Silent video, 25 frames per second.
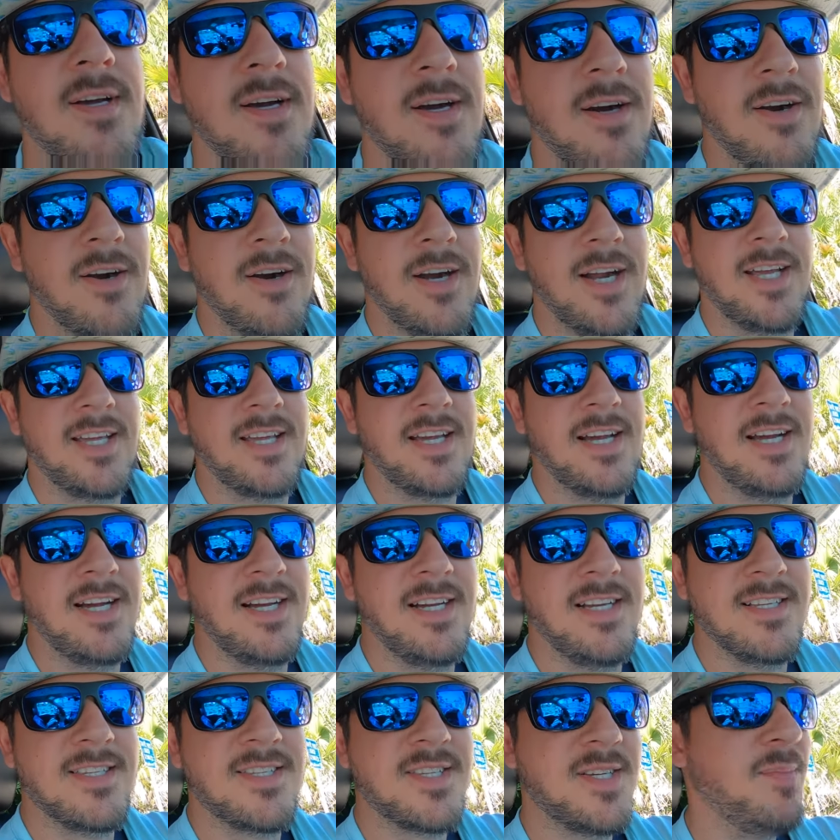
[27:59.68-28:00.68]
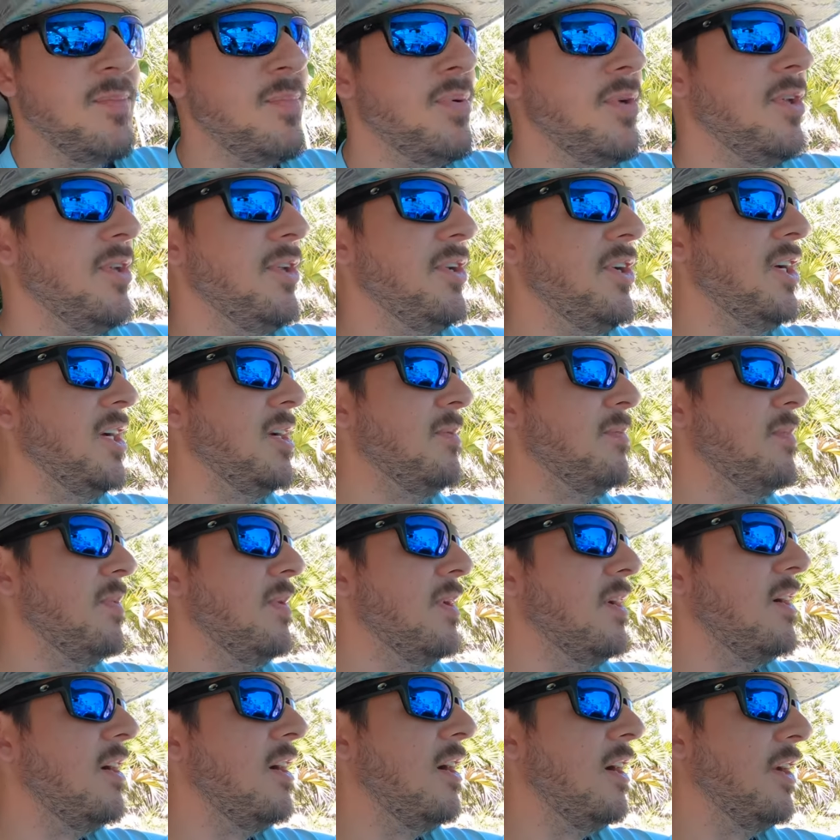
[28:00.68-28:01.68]
All right, guys, I'm pulling up
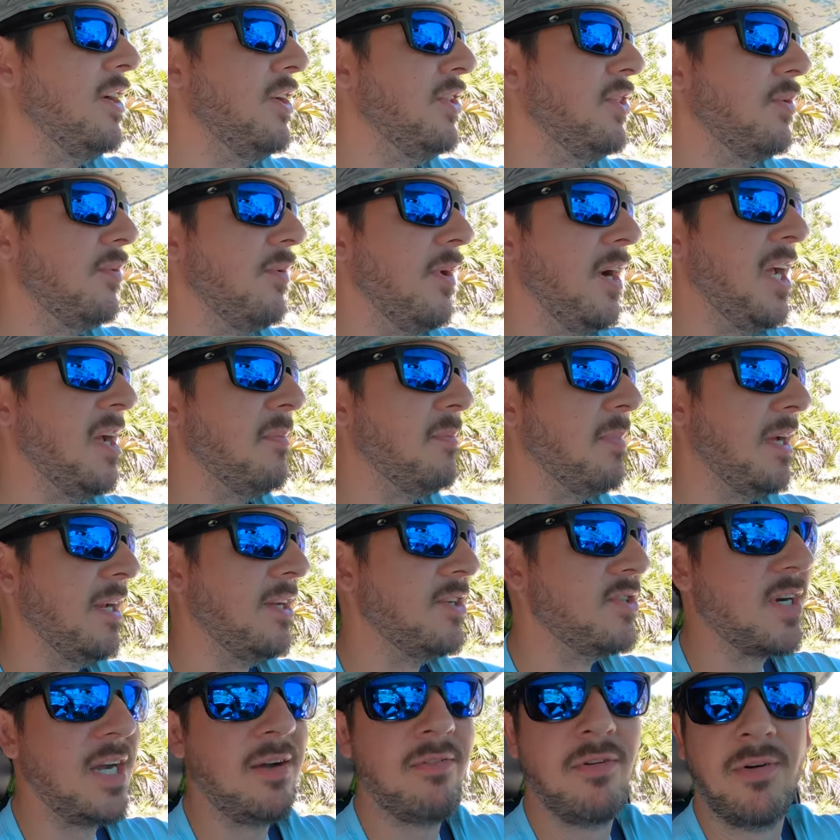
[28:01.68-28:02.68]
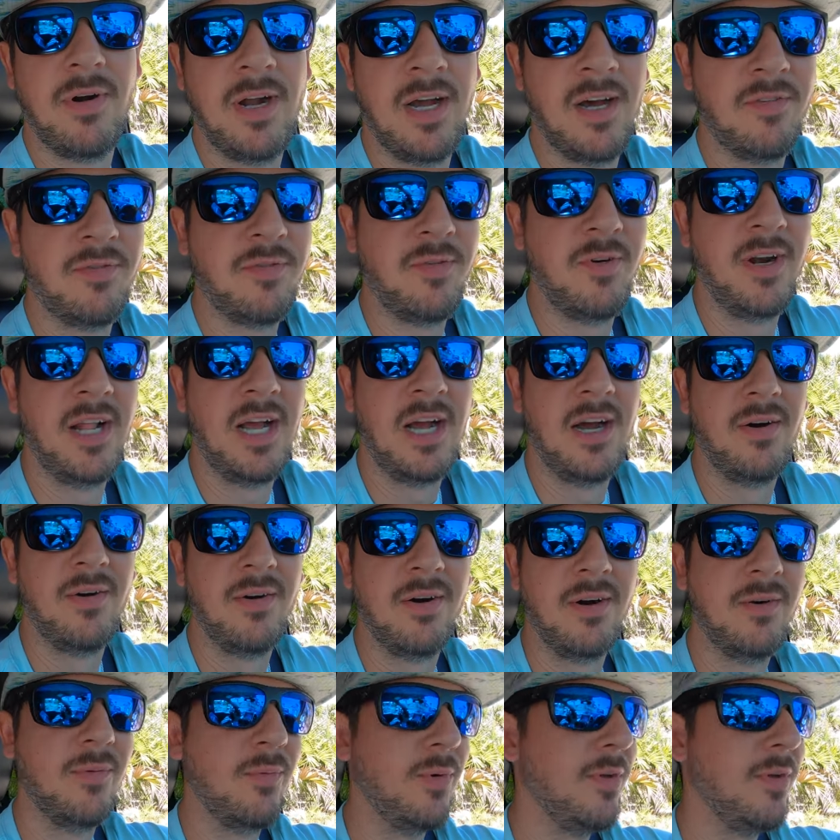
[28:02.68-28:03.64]
onto the ramp. I had to drive around for an hour.